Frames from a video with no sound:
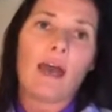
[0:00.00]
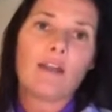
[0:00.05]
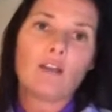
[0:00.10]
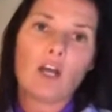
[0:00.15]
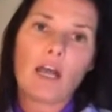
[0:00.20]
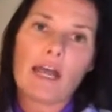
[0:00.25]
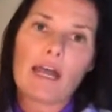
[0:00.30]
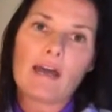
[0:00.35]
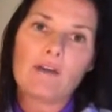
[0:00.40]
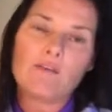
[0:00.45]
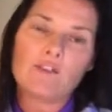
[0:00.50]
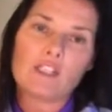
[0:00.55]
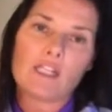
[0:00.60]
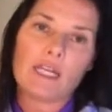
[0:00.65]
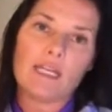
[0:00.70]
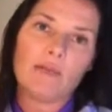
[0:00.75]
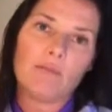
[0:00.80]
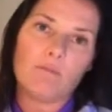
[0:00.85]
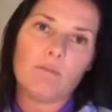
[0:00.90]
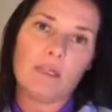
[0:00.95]
And I have
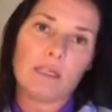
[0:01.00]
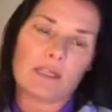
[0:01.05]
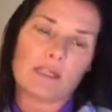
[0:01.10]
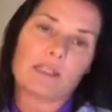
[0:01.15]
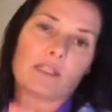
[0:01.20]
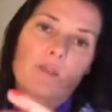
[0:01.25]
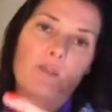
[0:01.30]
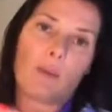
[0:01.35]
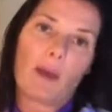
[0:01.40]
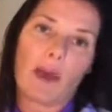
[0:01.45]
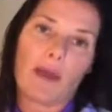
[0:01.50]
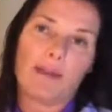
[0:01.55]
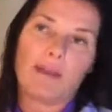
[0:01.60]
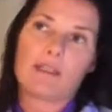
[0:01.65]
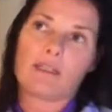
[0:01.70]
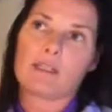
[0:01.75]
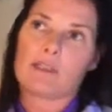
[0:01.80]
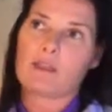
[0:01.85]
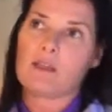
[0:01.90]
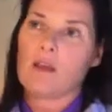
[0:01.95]
seen mixed
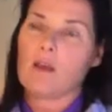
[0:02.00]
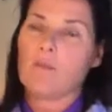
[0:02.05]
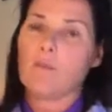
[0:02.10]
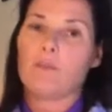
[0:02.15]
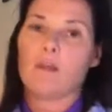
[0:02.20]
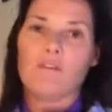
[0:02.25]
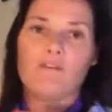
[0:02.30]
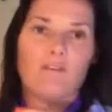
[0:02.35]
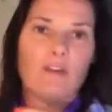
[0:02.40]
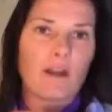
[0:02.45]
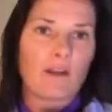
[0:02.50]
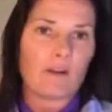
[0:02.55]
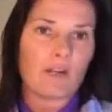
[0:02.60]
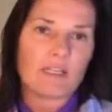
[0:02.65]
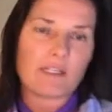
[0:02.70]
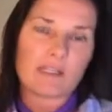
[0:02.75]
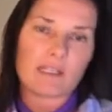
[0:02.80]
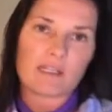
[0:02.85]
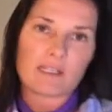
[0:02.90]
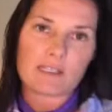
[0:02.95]
paddocks be very
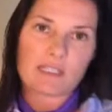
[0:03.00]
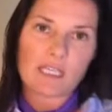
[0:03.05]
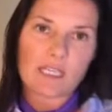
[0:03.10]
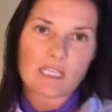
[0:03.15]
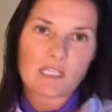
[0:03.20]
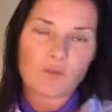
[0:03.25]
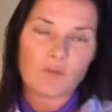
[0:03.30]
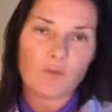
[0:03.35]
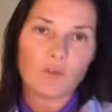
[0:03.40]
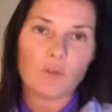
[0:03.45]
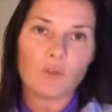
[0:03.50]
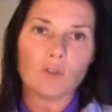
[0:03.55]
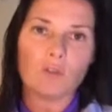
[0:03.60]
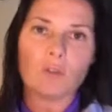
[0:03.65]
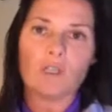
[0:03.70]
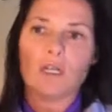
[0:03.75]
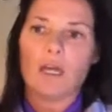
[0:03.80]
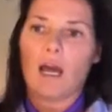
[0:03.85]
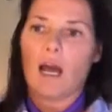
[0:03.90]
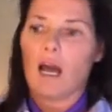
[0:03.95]

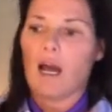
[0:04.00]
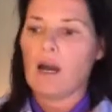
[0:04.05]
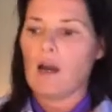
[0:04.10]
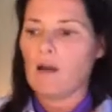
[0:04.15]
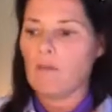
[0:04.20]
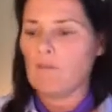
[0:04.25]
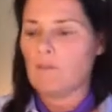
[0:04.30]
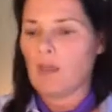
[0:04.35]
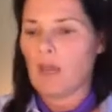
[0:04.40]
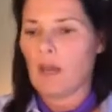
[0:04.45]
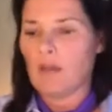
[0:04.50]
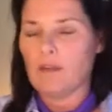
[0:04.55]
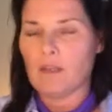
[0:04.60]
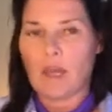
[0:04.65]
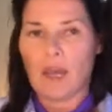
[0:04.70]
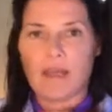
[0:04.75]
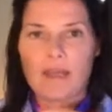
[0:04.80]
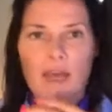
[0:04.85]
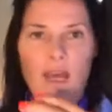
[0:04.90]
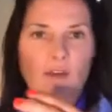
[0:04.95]
successful um, and,
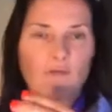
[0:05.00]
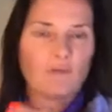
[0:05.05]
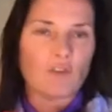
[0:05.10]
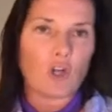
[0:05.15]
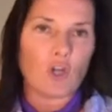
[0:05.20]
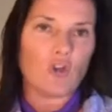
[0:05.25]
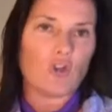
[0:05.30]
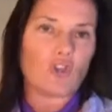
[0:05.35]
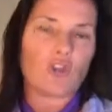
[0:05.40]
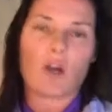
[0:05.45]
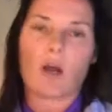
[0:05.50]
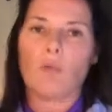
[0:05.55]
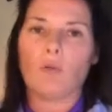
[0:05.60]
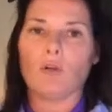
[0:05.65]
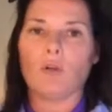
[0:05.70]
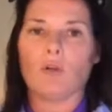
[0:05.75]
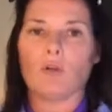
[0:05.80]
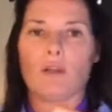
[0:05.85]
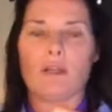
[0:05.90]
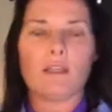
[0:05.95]
and have no trouble
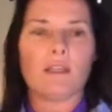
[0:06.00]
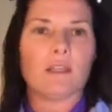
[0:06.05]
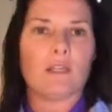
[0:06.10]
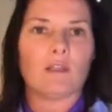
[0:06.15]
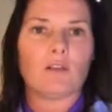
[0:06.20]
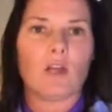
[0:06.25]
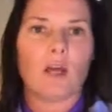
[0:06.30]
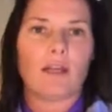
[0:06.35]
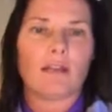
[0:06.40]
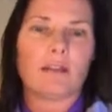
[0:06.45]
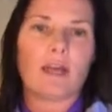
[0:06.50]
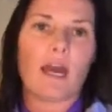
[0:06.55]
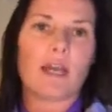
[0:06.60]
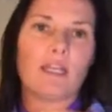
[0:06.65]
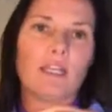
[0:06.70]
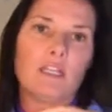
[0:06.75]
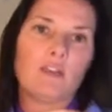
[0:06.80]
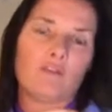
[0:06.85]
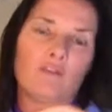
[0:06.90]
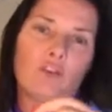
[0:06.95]
or anything like that
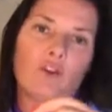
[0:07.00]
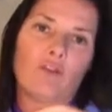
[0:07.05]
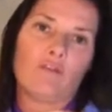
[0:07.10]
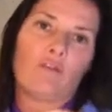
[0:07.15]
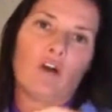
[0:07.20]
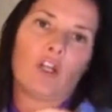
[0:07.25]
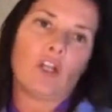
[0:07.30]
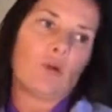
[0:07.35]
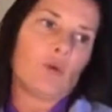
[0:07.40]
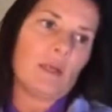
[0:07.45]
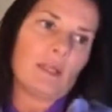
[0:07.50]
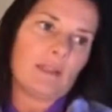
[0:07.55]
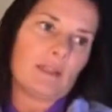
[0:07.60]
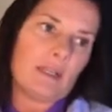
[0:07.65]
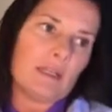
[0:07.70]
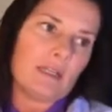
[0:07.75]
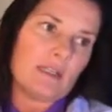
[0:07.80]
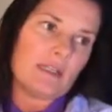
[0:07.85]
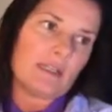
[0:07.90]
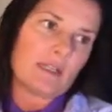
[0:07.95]
if you're following
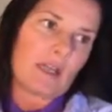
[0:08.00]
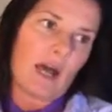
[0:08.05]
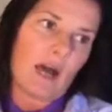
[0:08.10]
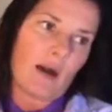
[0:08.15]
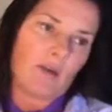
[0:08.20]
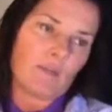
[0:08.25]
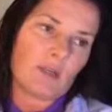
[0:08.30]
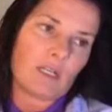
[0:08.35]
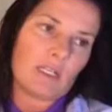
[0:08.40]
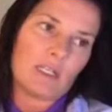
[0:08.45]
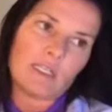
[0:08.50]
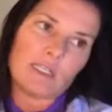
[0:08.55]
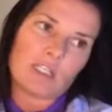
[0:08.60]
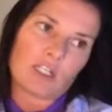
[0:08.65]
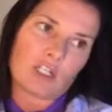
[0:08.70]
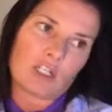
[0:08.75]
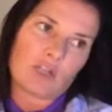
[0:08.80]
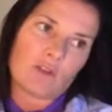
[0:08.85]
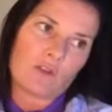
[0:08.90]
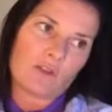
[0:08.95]
these um,
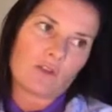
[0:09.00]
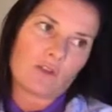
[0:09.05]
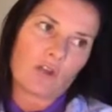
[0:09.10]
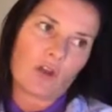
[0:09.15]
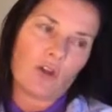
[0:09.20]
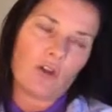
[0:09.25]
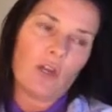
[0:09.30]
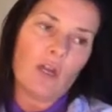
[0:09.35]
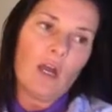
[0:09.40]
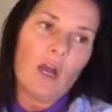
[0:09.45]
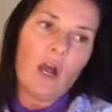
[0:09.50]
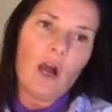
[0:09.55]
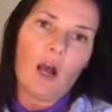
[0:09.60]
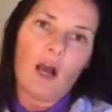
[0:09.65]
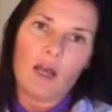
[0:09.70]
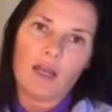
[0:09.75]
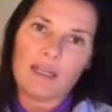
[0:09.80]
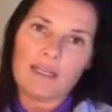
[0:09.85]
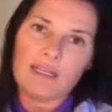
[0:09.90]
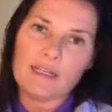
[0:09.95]
conditions. So
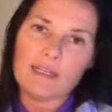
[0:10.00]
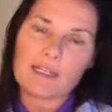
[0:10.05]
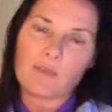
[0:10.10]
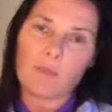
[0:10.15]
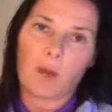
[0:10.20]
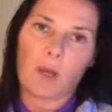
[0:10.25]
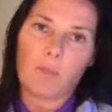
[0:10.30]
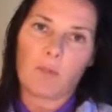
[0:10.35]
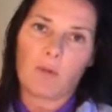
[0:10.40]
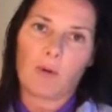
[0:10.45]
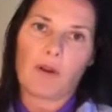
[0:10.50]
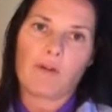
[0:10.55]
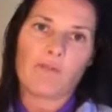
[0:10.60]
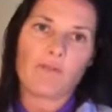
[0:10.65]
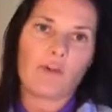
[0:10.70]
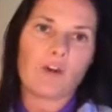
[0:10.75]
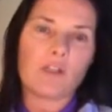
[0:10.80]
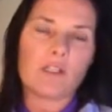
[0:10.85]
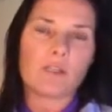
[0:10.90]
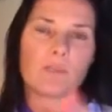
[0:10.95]
uh, it is my
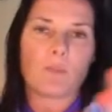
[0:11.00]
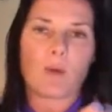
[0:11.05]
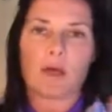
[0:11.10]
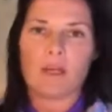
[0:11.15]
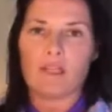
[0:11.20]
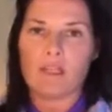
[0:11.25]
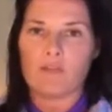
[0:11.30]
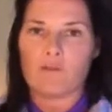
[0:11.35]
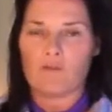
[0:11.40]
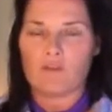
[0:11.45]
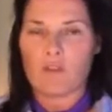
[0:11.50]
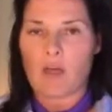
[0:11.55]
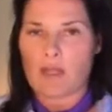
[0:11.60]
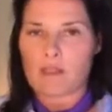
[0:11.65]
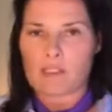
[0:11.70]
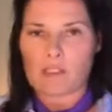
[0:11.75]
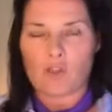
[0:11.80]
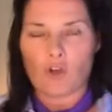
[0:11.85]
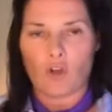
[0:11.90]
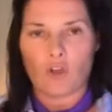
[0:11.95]
preference, but if
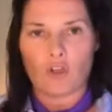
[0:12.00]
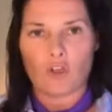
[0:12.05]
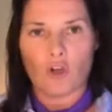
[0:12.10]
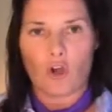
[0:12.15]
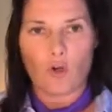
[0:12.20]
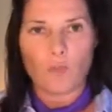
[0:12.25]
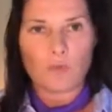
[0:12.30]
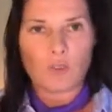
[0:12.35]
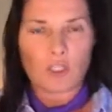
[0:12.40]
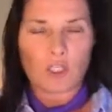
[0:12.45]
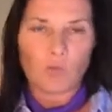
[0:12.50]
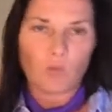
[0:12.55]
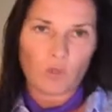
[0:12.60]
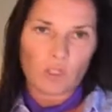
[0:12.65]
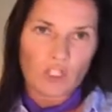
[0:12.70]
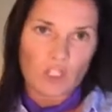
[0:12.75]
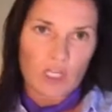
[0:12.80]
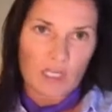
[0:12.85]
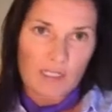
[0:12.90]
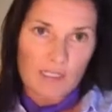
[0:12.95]
that's not an option,
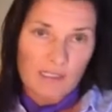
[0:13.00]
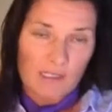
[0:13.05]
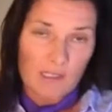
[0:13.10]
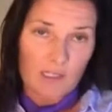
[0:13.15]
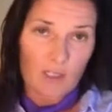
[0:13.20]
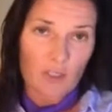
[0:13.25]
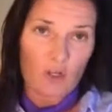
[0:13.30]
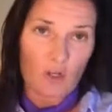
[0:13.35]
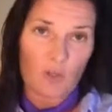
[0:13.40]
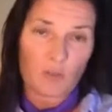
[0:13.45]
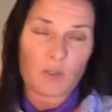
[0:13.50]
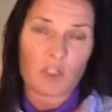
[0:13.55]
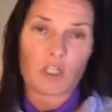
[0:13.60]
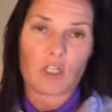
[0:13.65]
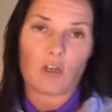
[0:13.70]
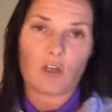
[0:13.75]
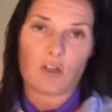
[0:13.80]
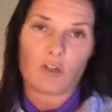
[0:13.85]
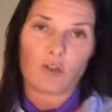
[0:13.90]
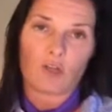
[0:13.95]
which it isn't an
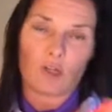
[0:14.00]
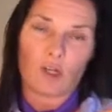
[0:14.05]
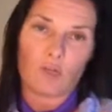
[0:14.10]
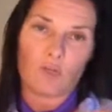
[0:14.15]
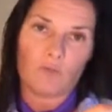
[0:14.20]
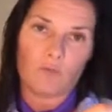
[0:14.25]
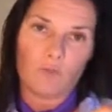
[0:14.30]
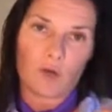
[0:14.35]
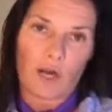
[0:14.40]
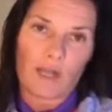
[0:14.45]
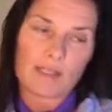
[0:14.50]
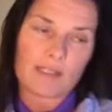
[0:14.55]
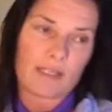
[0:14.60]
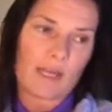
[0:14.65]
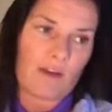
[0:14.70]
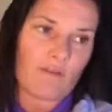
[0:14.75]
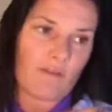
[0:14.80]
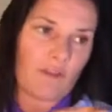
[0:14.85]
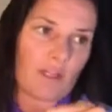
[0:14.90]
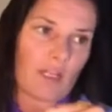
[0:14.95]
option, I thought I'd raise
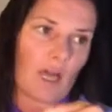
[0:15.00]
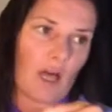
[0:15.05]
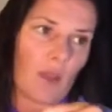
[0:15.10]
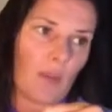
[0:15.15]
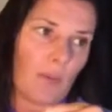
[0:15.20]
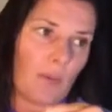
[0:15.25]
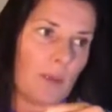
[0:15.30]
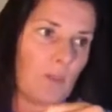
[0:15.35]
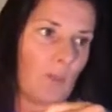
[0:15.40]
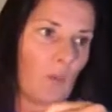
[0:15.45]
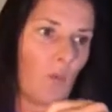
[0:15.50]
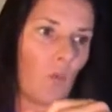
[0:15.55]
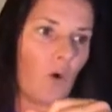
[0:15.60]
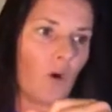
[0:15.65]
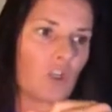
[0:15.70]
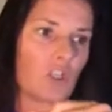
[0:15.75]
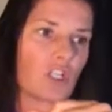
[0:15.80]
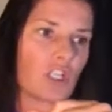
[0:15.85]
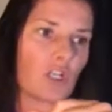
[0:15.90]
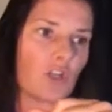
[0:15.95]
that for the other people
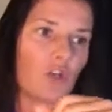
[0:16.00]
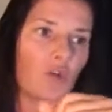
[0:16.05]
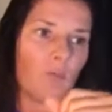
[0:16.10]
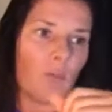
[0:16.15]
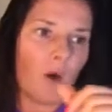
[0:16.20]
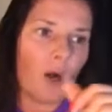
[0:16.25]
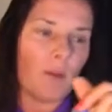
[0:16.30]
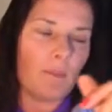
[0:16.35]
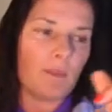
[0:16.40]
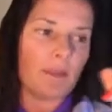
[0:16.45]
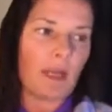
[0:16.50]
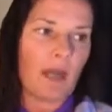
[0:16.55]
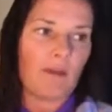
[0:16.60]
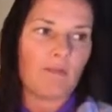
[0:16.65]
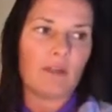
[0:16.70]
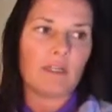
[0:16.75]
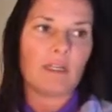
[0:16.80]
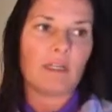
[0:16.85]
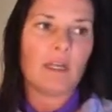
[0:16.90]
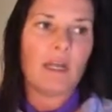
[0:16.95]
watching who might be
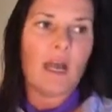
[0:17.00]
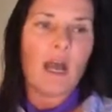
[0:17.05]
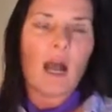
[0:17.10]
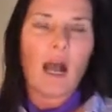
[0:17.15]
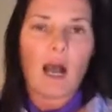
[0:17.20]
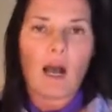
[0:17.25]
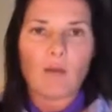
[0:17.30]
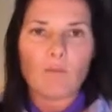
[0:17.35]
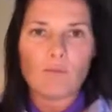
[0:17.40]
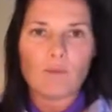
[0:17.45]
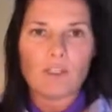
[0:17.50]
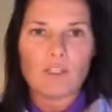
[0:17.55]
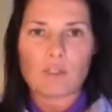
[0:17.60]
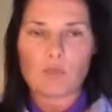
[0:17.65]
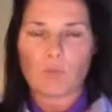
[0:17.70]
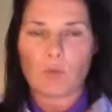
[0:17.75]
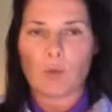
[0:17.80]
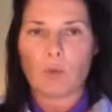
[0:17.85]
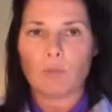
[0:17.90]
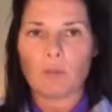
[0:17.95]
having um, this
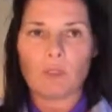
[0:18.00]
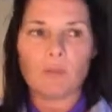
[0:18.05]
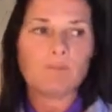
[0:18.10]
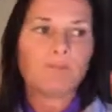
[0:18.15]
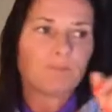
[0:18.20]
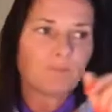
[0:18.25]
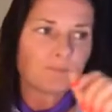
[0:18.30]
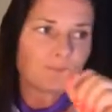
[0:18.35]
problem,